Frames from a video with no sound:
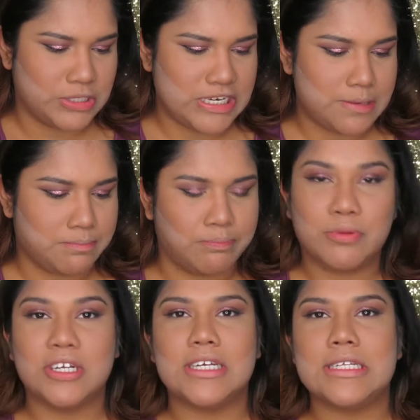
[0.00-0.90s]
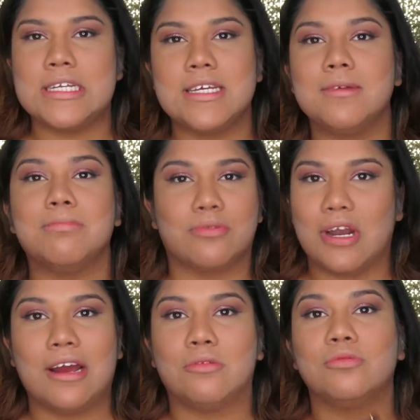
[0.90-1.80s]
deep burgundy
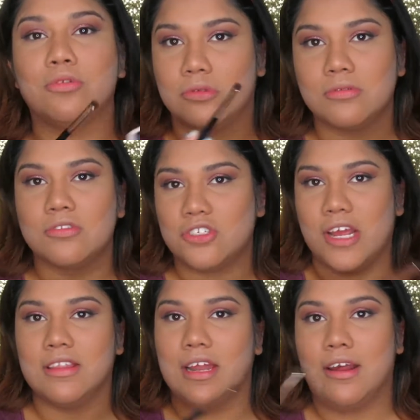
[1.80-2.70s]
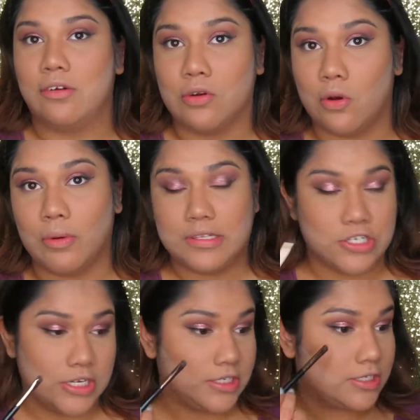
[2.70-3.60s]
brown shade that I don't know what
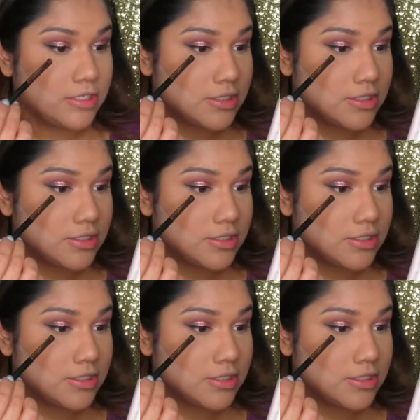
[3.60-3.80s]
shade it